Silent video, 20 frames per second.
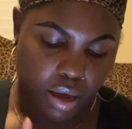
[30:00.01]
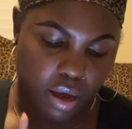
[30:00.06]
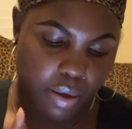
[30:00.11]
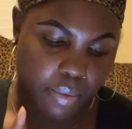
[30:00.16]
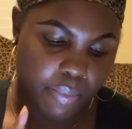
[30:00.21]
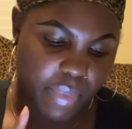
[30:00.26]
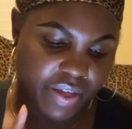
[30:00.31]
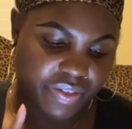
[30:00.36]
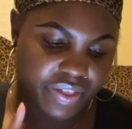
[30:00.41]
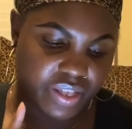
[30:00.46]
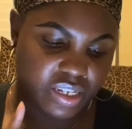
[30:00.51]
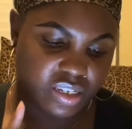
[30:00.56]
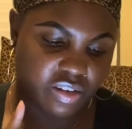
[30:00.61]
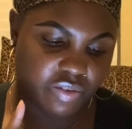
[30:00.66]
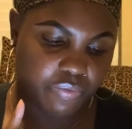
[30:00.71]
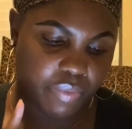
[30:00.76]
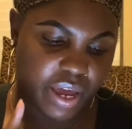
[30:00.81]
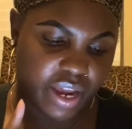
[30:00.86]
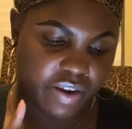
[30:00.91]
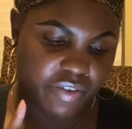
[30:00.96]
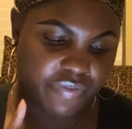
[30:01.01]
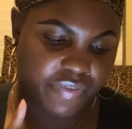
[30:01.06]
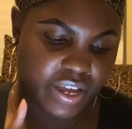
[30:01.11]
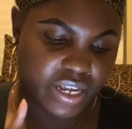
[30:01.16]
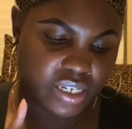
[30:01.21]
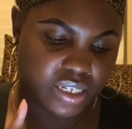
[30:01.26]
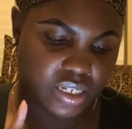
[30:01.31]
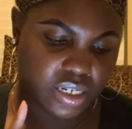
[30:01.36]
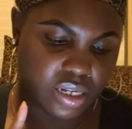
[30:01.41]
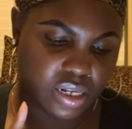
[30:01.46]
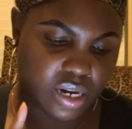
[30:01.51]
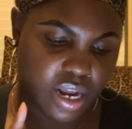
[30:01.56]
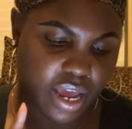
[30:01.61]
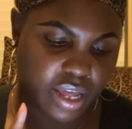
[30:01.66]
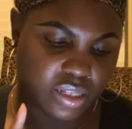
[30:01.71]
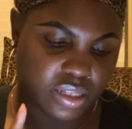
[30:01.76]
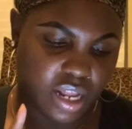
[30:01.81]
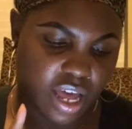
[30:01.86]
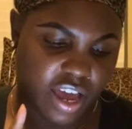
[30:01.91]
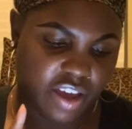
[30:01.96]
manifesting a
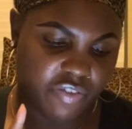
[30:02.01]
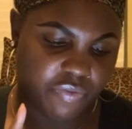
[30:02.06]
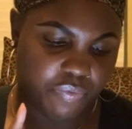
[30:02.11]
life